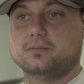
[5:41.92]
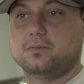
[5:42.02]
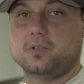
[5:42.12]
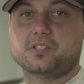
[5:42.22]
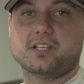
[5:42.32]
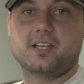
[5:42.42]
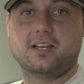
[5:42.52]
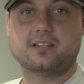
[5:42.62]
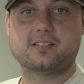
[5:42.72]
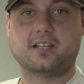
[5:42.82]
Once
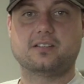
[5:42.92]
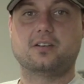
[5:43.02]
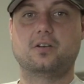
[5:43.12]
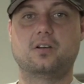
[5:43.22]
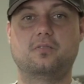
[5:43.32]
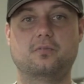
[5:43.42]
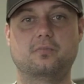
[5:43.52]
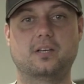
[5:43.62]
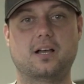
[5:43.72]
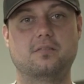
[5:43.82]
again, it's Antonio
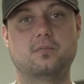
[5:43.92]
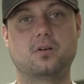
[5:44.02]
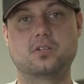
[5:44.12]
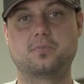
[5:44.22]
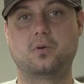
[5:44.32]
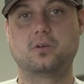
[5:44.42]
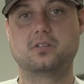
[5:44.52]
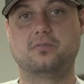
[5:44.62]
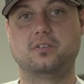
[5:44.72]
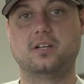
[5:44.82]
from Calvo
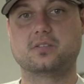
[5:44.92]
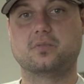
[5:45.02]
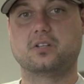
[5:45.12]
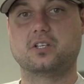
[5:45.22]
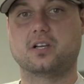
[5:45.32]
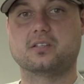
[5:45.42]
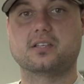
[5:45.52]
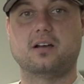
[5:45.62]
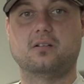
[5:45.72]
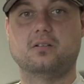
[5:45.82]
Motorsports. If you guys want to check
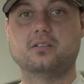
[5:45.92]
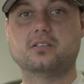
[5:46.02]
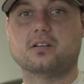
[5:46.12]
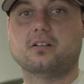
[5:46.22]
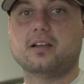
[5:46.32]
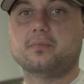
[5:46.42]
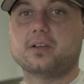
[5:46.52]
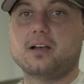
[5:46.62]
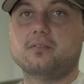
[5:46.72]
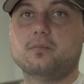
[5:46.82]
us out on Instagram,
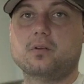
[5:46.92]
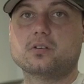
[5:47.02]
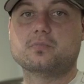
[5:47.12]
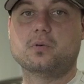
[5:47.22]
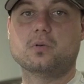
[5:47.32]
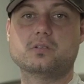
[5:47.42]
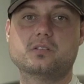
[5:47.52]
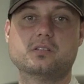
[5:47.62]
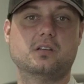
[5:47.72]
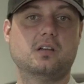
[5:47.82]
Calvo
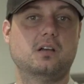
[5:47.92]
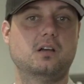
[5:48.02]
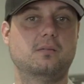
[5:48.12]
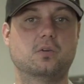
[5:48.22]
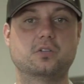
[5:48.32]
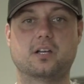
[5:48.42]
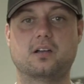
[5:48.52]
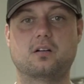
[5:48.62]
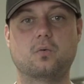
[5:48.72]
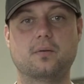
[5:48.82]
Motorsports, or check
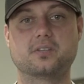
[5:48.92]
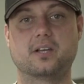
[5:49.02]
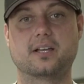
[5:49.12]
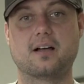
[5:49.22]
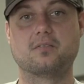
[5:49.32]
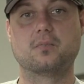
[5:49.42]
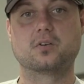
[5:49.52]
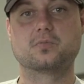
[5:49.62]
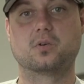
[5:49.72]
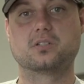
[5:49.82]
out our website,
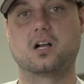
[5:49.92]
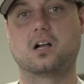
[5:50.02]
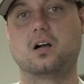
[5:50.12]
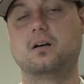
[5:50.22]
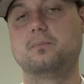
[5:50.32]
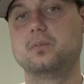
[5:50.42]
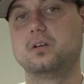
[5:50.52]
calvomotorsports.com.